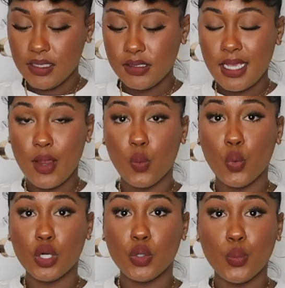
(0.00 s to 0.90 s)
heels i
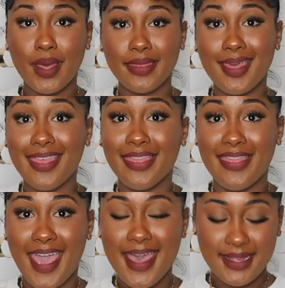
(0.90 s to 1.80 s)
wore with
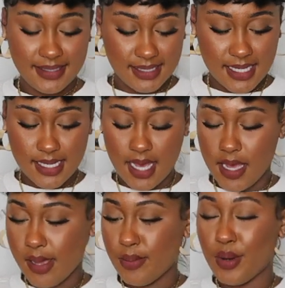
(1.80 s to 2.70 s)
that
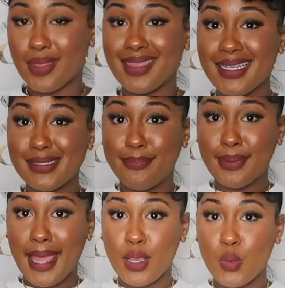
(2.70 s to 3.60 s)
um are these
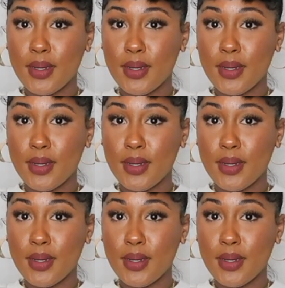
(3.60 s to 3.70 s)
black